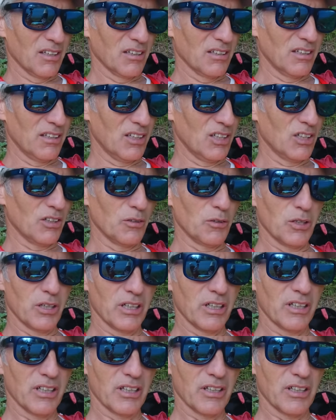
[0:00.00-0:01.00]
You know,
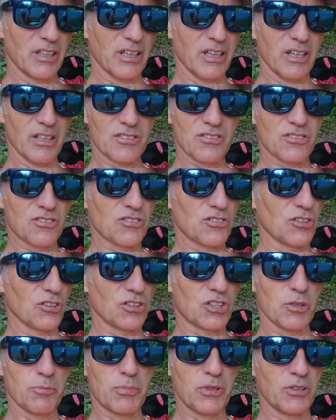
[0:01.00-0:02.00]
it's
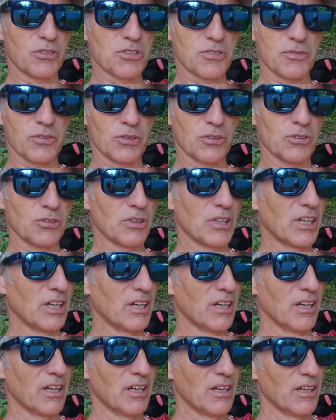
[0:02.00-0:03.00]
such a beautiful
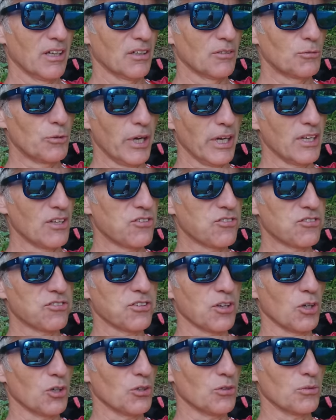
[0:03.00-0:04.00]
race.
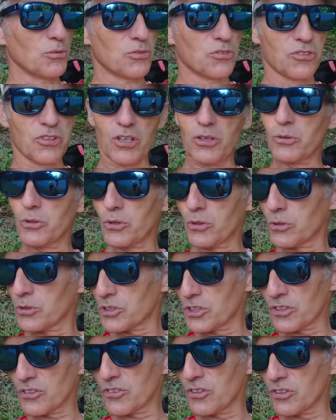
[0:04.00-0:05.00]
So
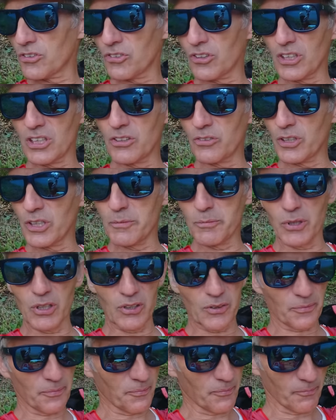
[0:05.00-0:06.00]
gorgeous, the scenery.
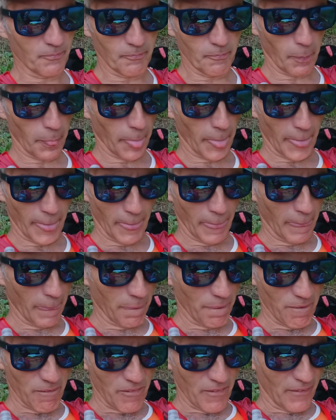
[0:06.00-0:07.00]
But
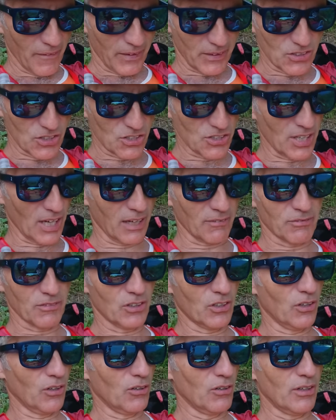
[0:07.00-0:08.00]
I just haven't
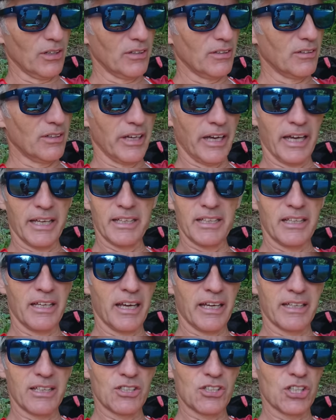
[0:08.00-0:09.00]
got any
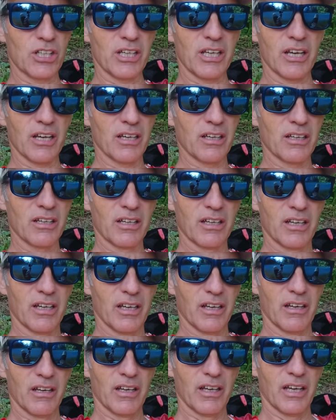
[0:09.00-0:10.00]
energy.
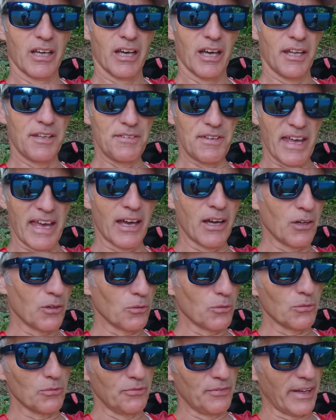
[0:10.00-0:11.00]
And
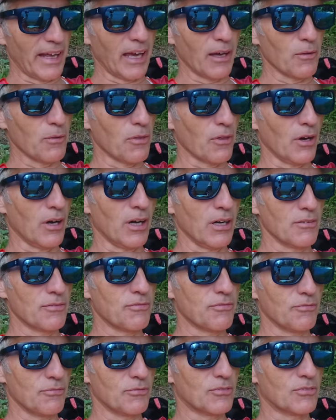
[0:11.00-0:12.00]
now that
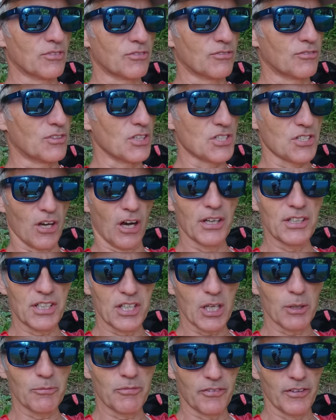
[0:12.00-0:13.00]
I've
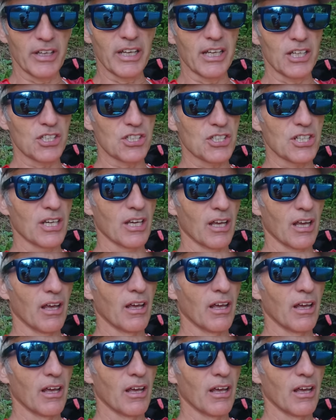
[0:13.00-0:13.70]
decided I'm finished,